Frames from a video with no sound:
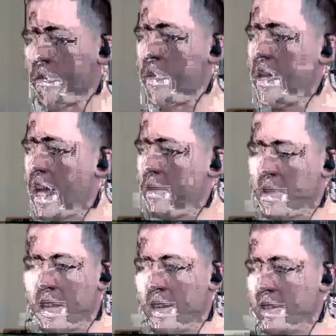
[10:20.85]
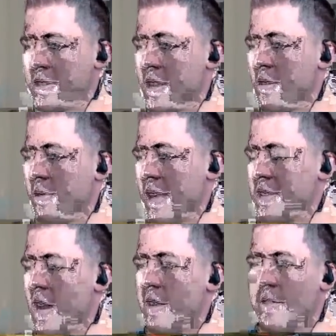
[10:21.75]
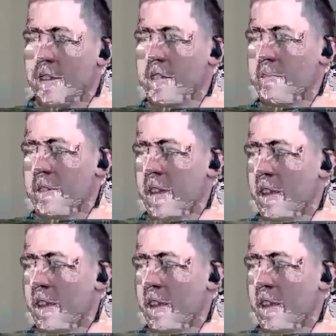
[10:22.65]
polite players. Well, that's obvious, but tell